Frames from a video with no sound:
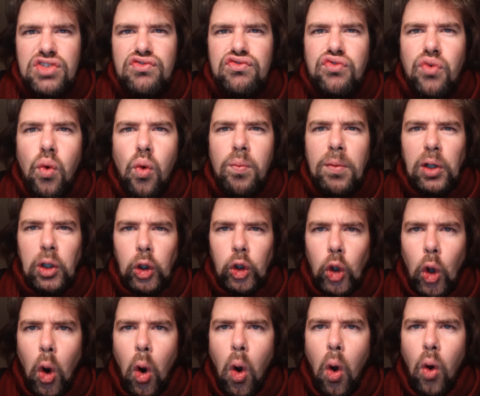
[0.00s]
form a
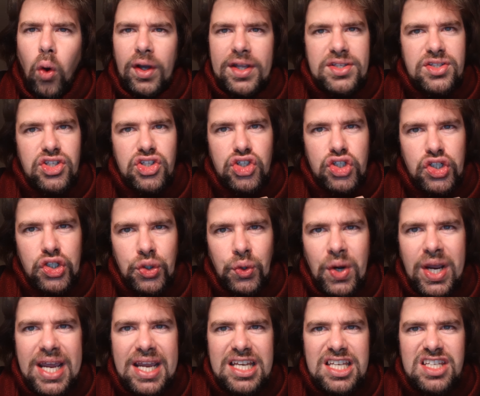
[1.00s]
long and
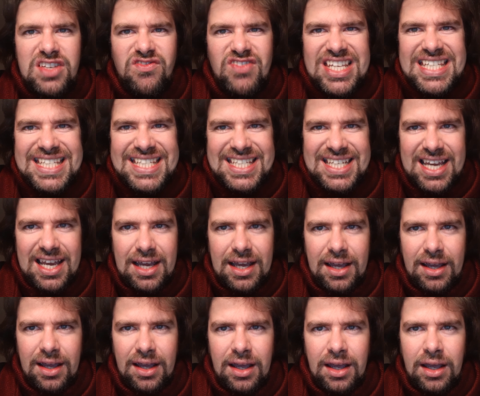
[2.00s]
straight
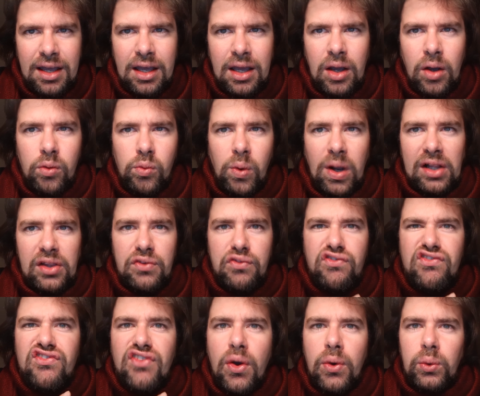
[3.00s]
vista, while the
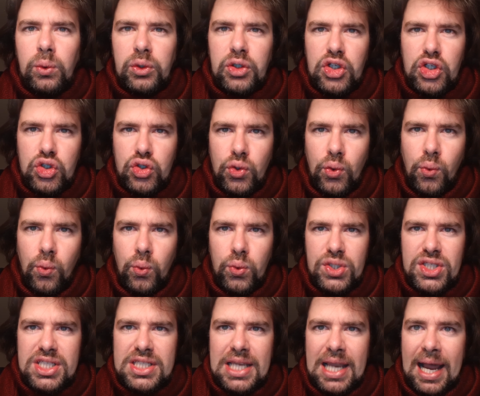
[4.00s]
folding
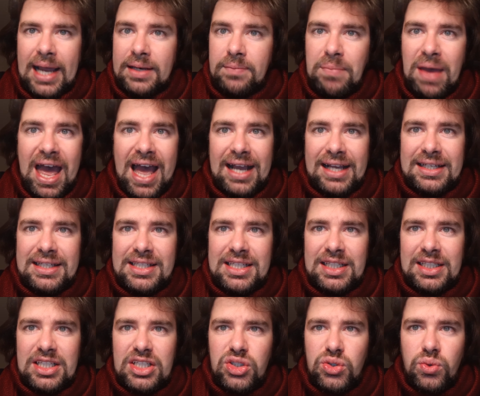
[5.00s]
doors slide back
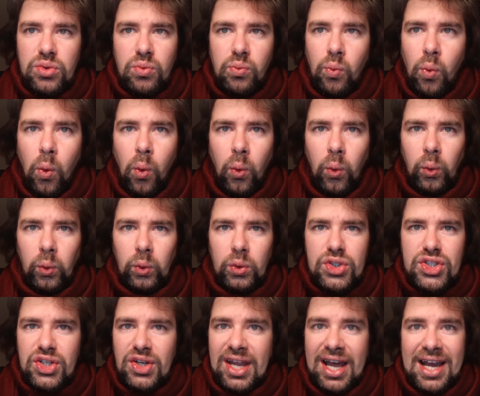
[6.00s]
nearly to the
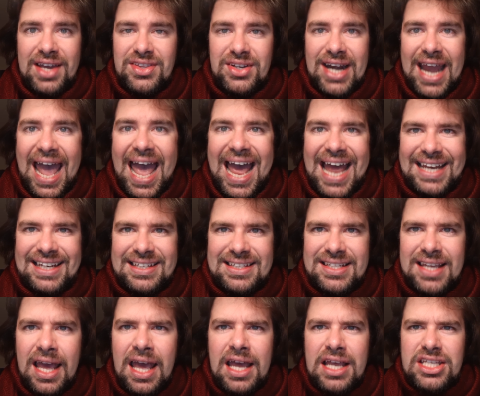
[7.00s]
walls on either
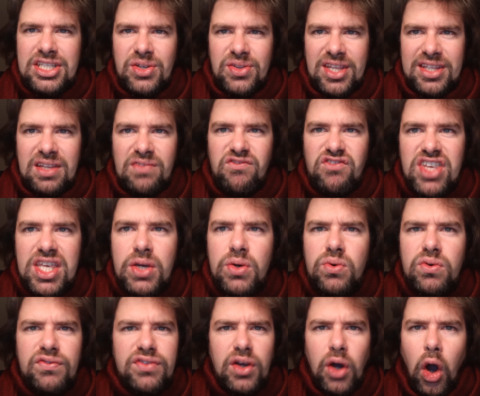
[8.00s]
hand, so that the
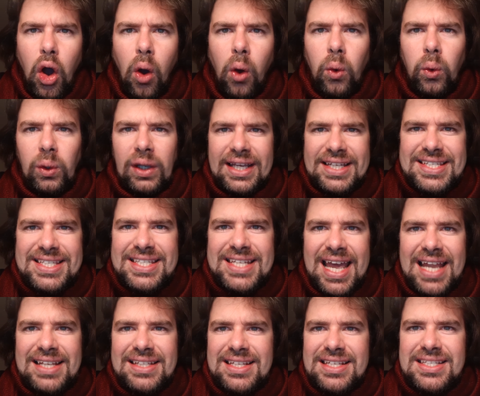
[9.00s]
view of the whole
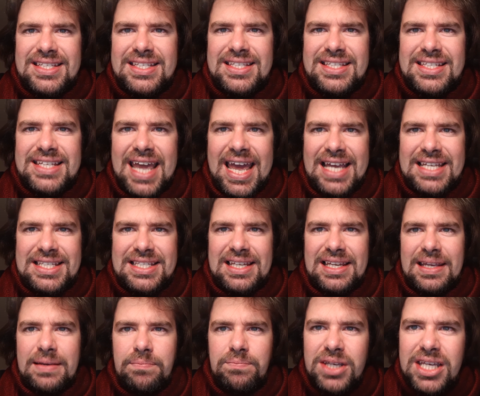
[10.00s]
extent is
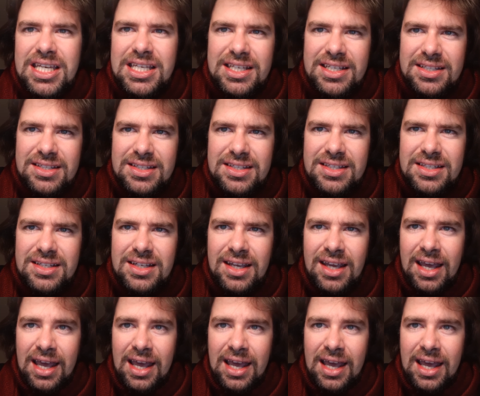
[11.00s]
scarcely impeded.